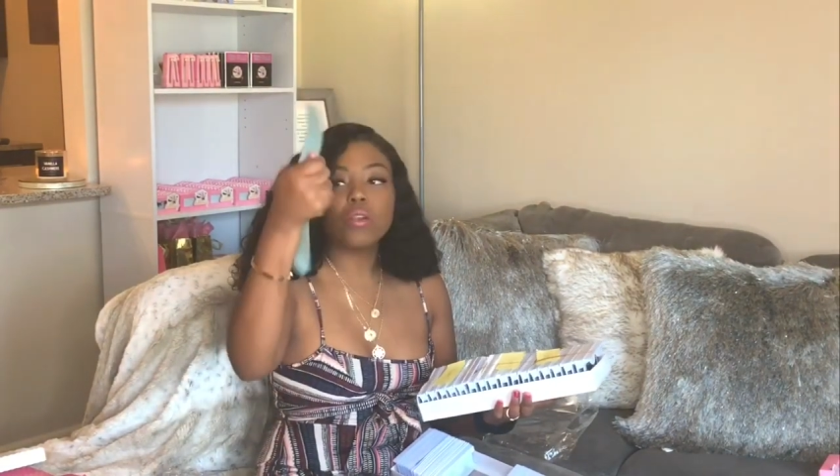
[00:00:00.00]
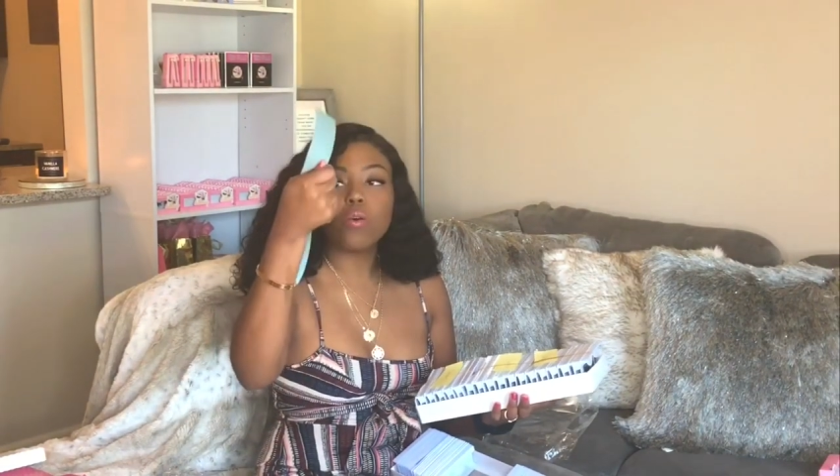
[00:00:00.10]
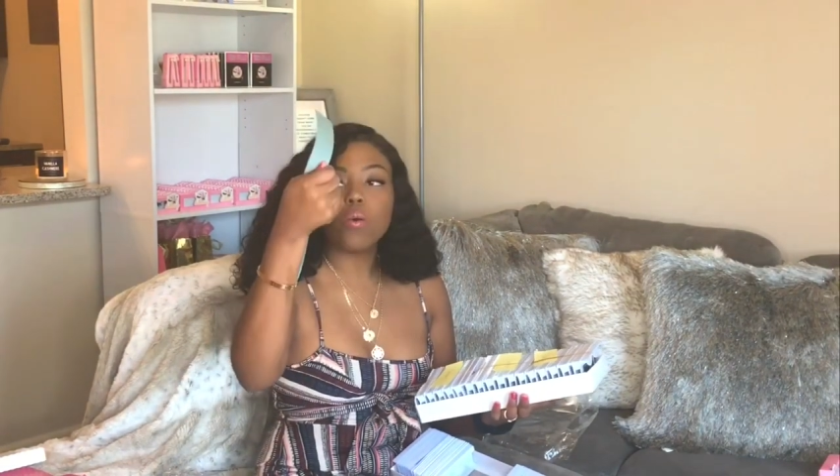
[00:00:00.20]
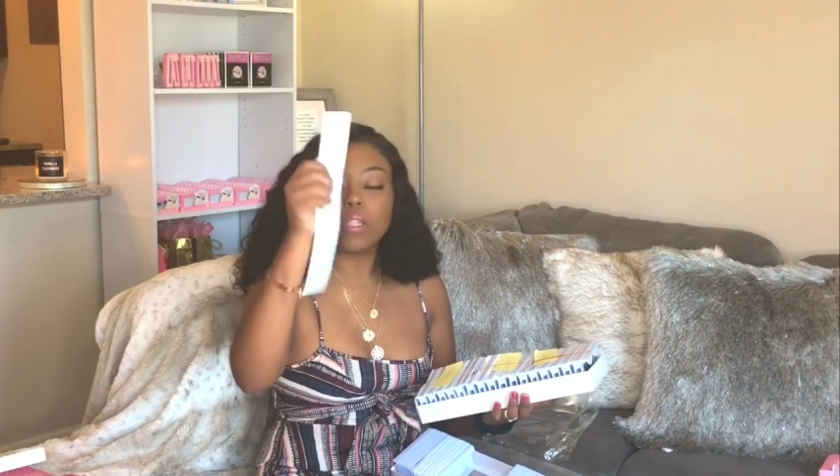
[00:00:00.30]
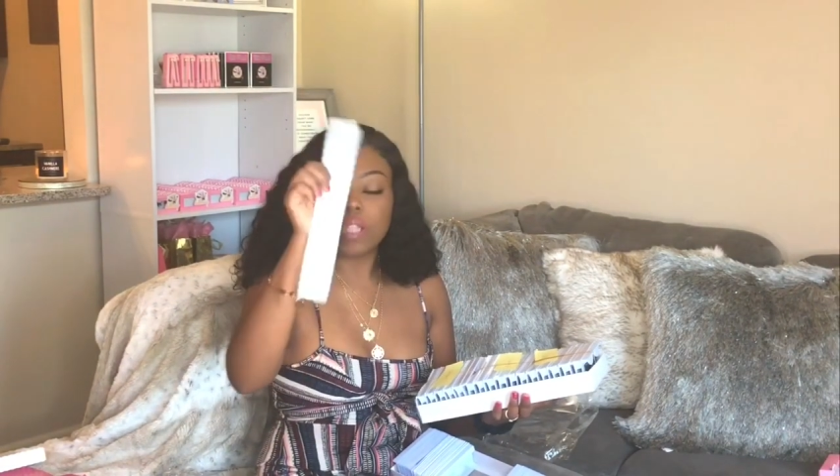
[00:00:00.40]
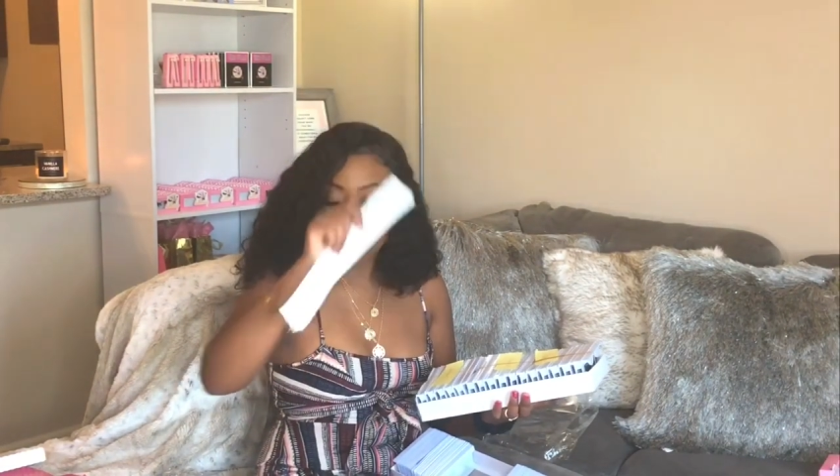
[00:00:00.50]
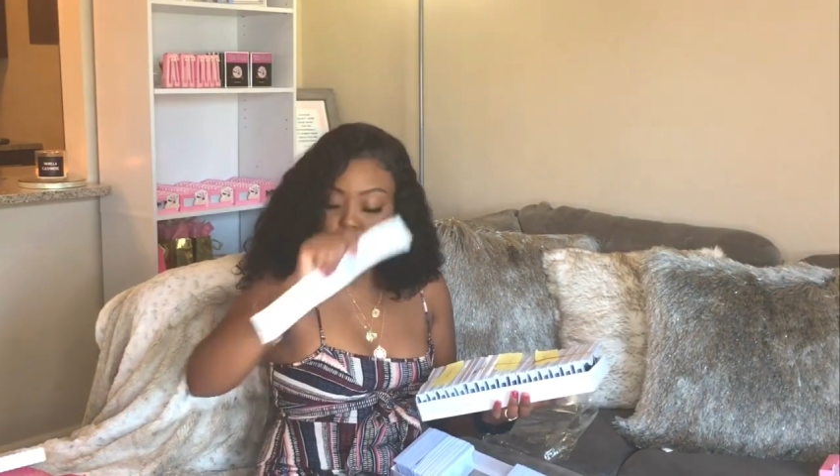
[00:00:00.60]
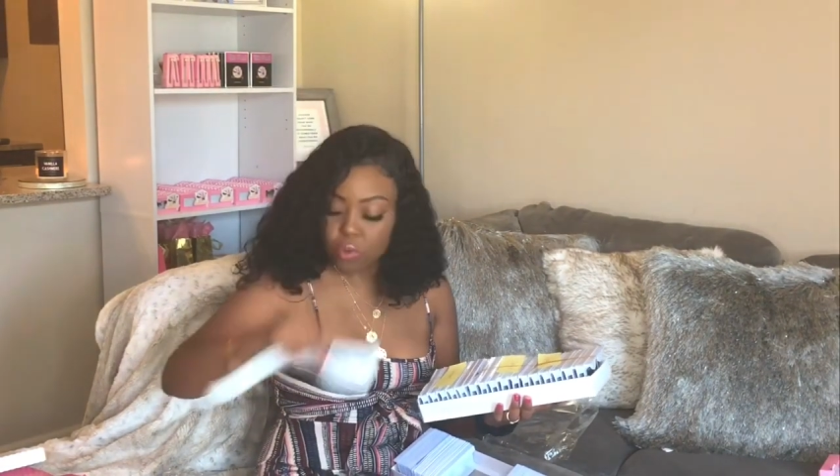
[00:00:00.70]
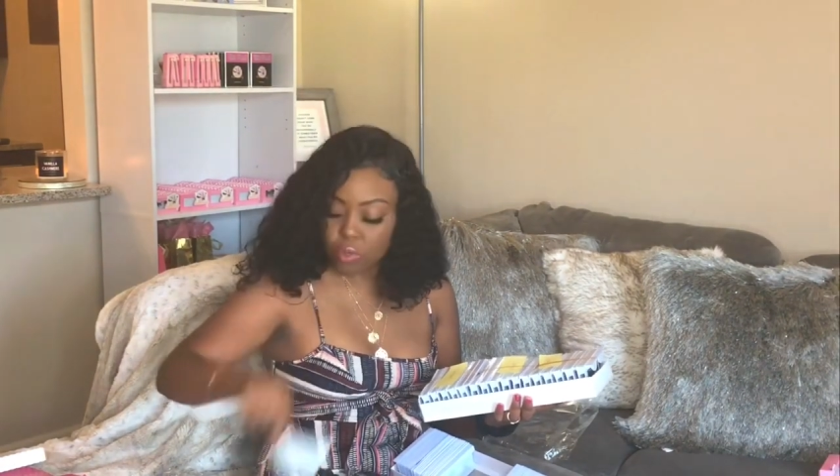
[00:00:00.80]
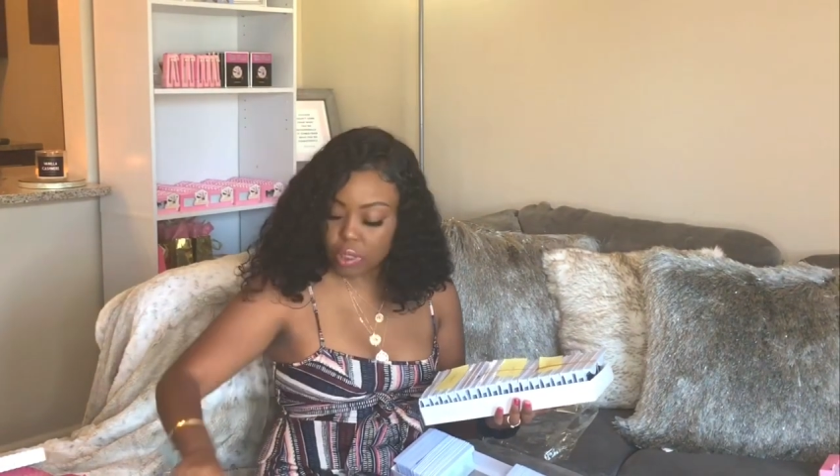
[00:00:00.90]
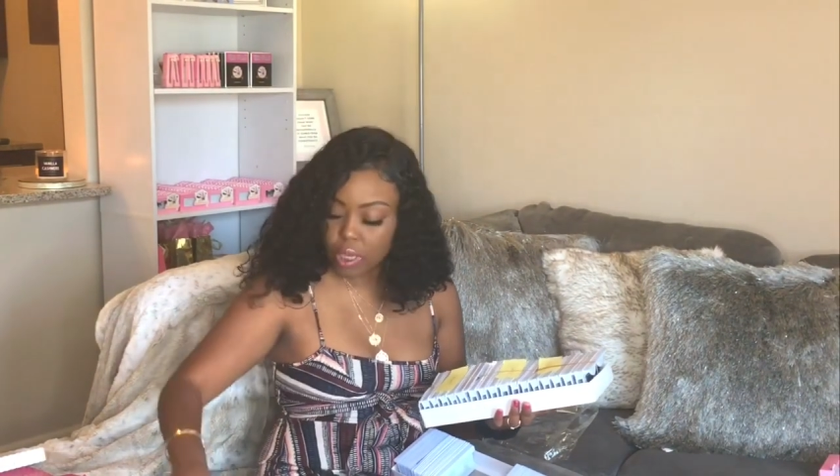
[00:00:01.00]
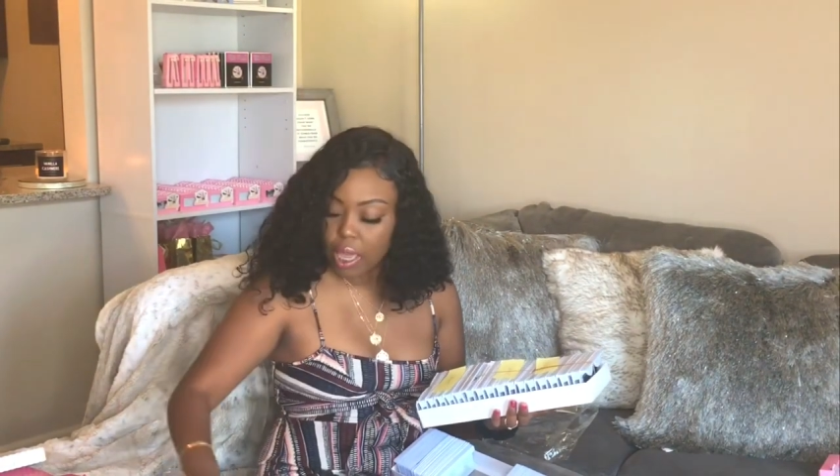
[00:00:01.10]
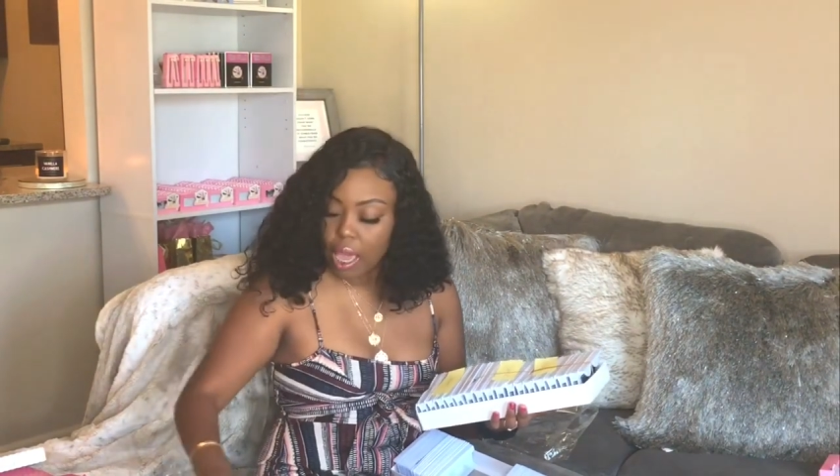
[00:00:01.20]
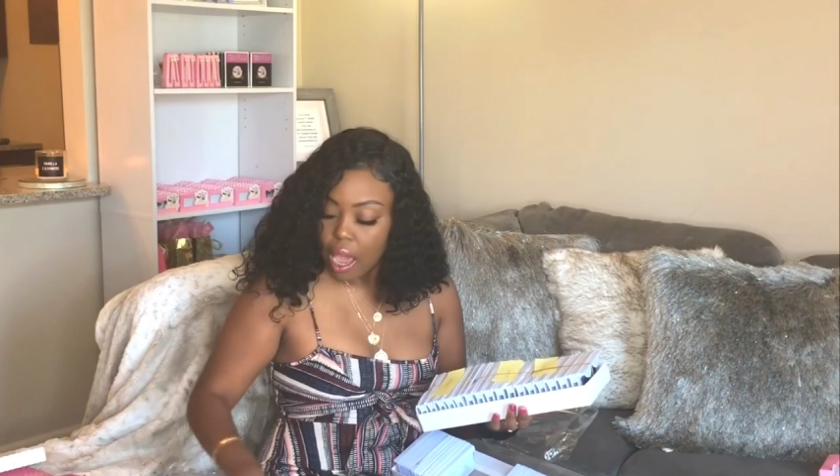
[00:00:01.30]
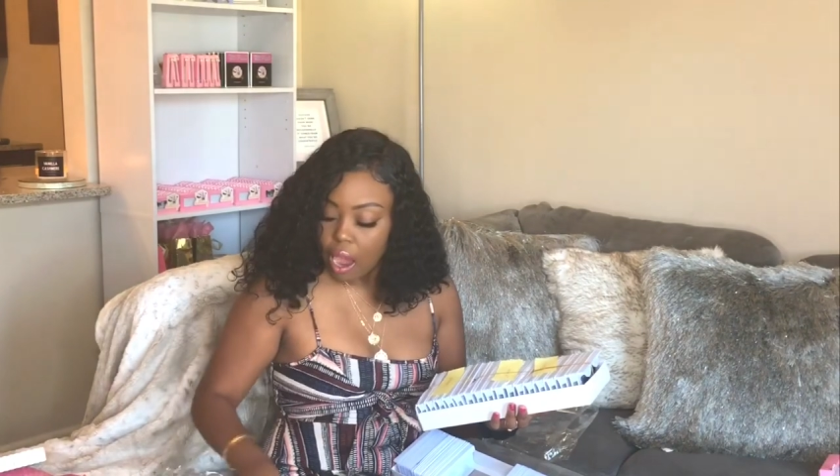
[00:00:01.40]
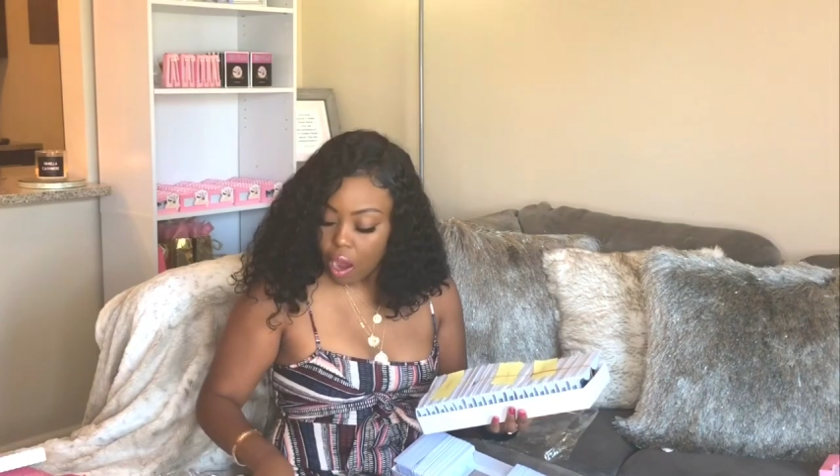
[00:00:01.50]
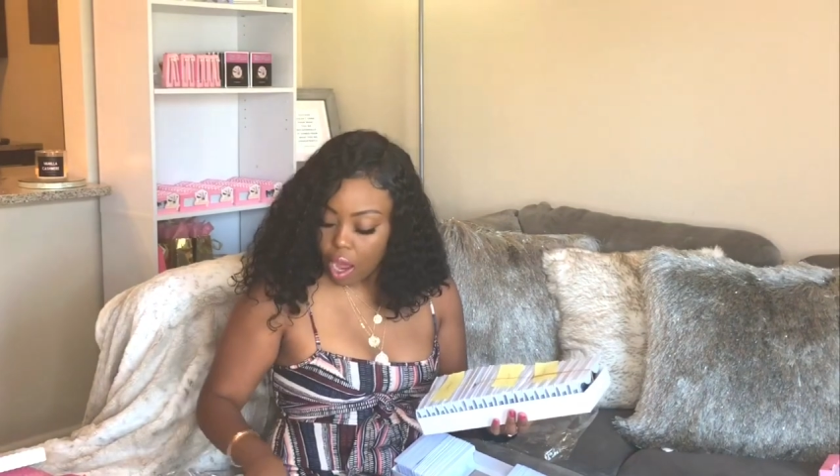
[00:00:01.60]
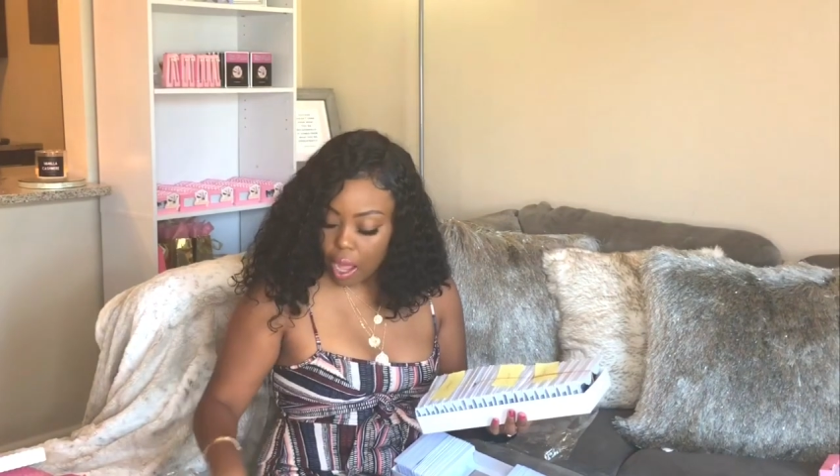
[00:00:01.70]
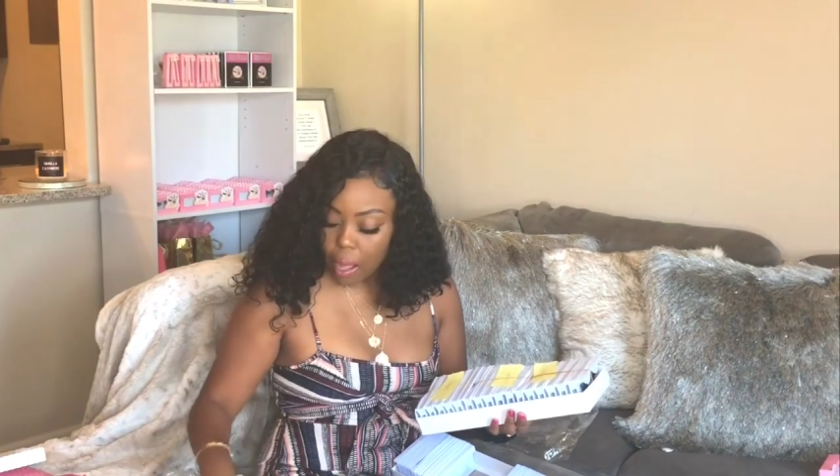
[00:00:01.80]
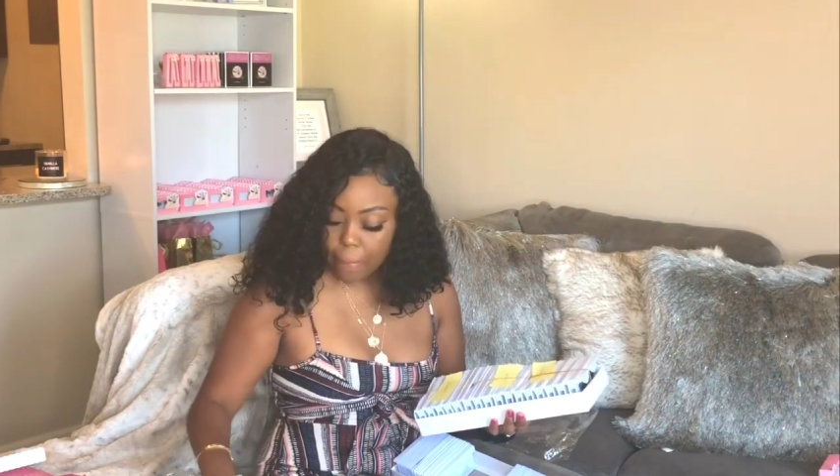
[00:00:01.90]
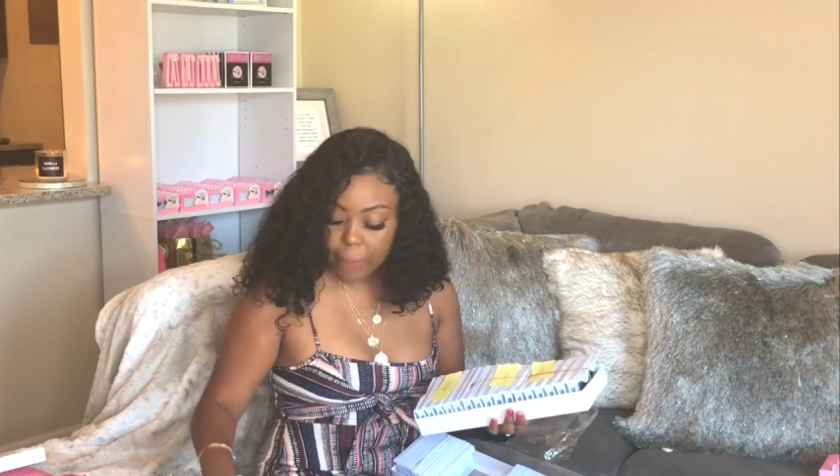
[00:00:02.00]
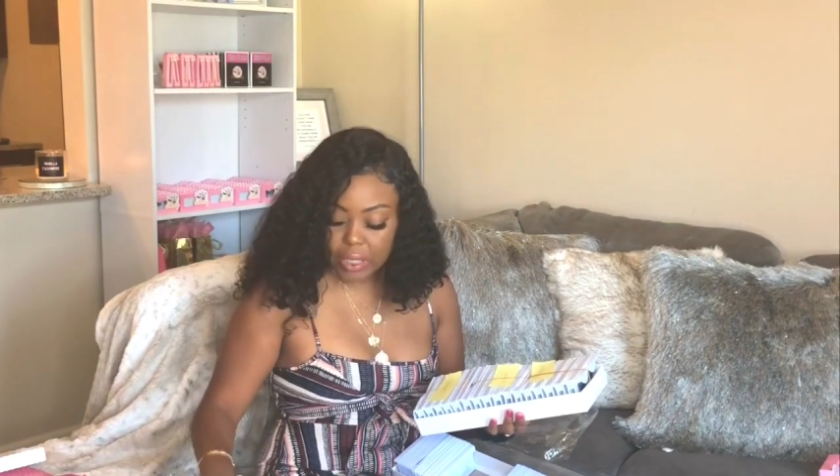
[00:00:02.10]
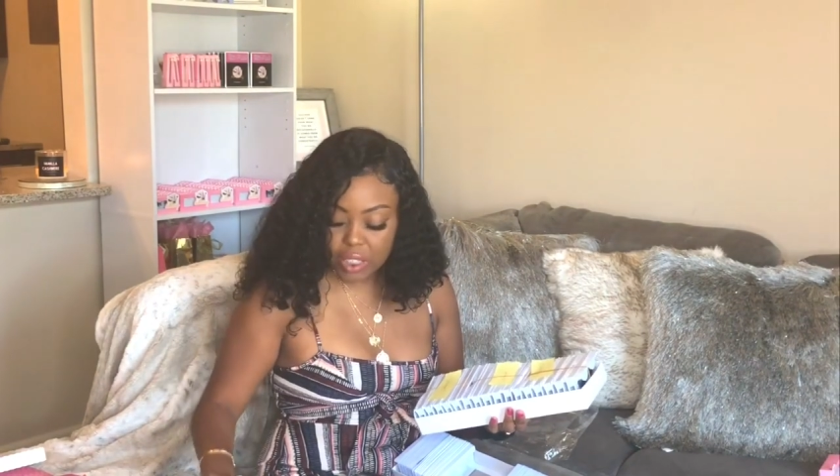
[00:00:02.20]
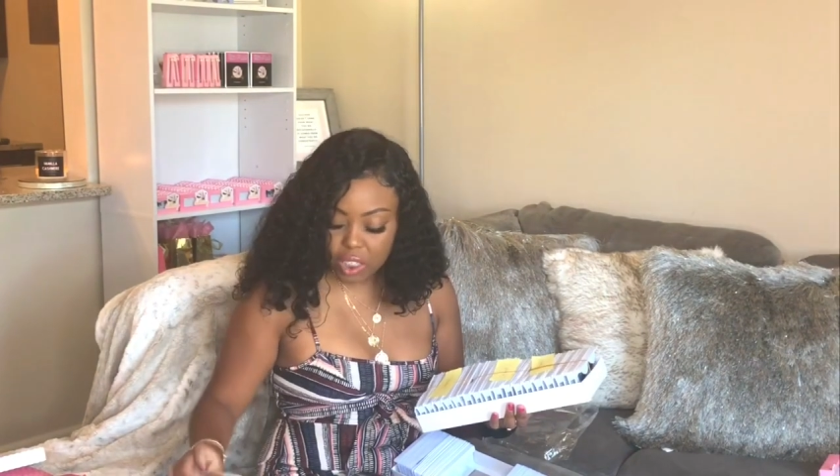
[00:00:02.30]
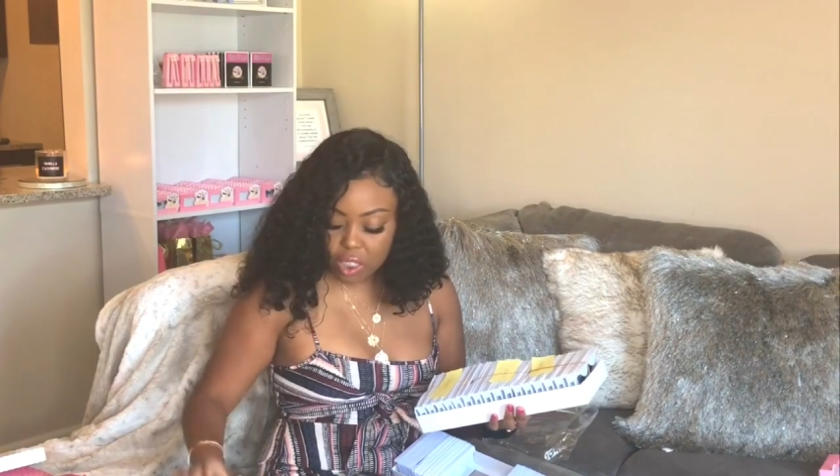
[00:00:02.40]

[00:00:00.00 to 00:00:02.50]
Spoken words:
little labels. This